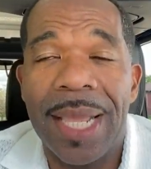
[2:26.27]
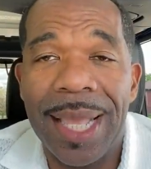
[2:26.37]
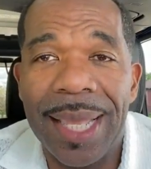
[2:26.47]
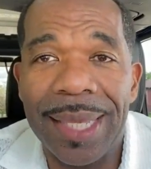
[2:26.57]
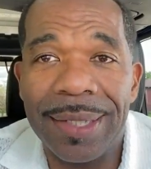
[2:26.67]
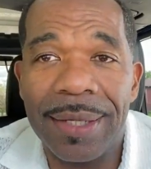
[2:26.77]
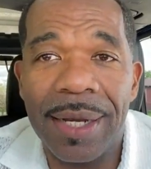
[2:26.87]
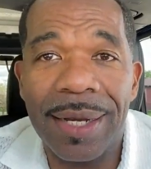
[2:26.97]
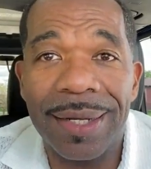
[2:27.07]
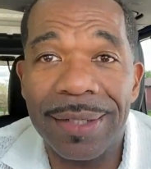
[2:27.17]
And
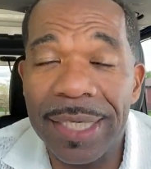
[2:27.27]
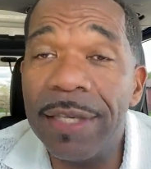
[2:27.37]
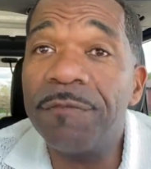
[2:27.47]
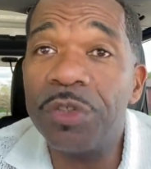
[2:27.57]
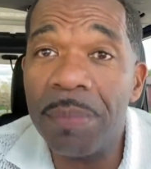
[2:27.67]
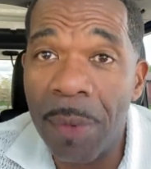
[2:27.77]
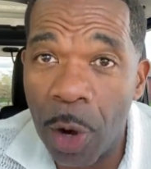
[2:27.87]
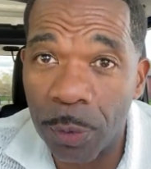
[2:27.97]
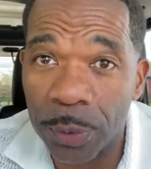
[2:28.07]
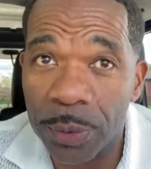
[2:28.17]
if
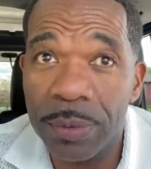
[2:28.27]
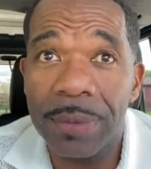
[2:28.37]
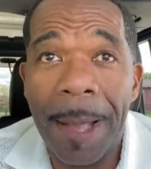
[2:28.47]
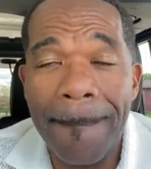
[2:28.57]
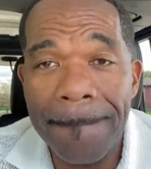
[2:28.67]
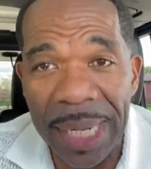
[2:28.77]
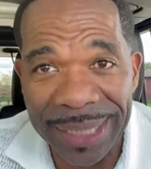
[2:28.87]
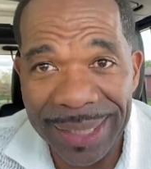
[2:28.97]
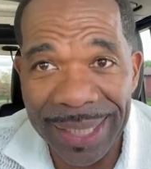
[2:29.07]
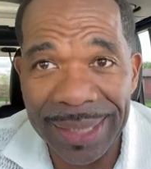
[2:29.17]
tomorrow,
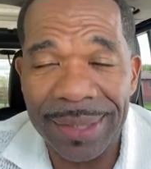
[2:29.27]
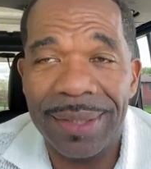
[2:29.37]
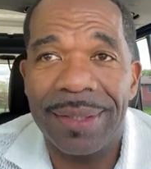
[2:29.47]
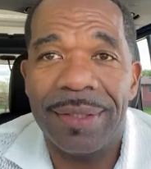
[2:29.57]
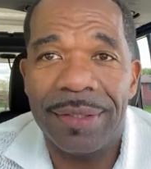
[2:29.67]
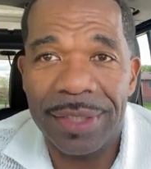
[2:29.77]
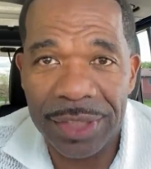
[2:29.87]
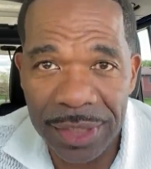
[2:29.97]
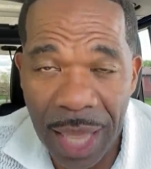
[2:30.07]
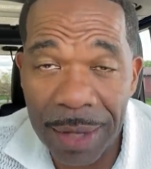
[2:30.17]
Monday, the
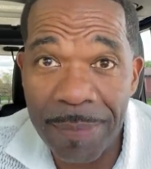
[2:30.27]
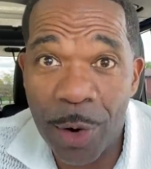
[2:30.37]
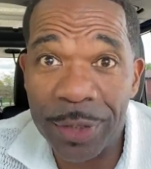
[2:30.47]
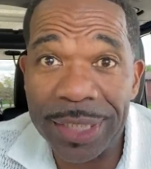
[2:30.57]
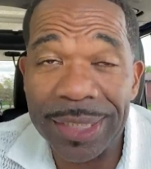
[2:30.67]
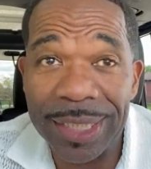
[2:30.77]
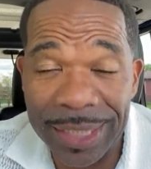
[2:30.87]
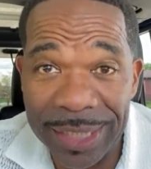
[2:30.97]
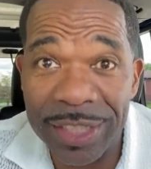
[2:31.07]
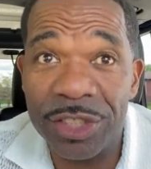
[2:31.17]
stock market
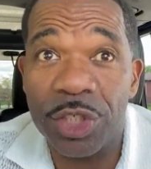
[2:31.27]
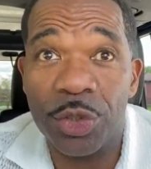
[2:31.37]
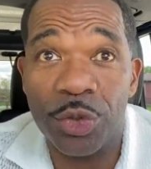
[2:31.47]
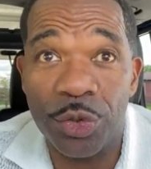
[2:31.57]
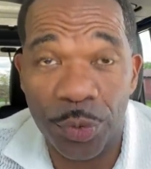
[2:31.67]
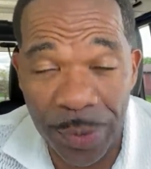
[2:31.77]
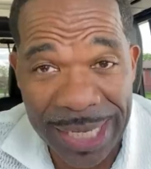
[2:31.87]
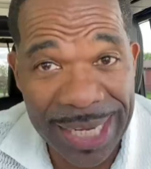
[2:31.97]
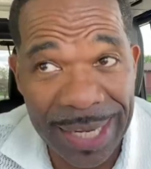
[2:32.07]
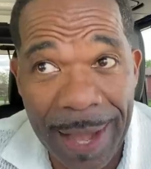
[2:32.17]
is
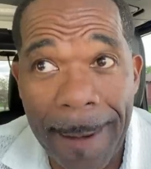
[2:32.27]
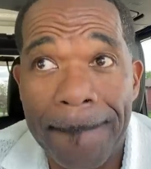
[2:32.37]
green,